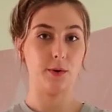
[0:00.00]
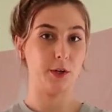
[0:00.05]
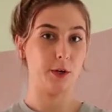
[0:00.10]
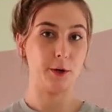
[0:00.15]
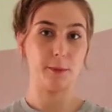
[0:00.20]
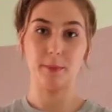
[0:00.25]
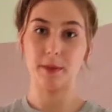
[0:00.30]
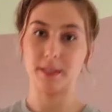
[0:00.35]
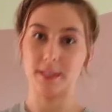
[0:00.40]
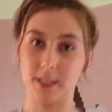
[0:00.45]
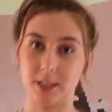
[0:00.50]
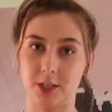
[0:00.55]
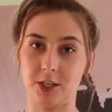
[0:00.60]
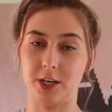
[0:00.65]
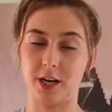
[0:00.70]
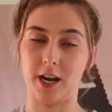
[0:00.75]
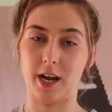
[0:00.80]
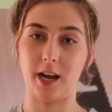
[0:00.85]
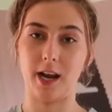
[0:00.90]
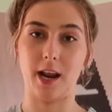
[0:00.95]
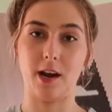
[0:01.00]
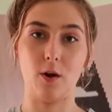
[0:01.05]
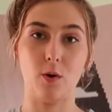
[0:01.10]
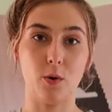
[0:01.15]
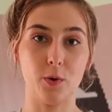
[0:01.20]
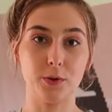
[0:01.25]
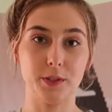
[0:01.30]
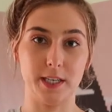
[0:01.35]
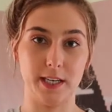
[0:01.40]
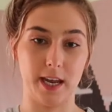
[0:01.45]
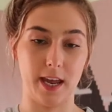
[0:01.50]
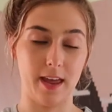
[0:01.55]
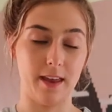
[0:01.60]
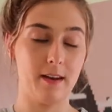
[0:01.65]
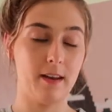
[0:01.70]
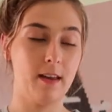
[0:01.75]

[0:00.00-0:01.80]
your position and holding it.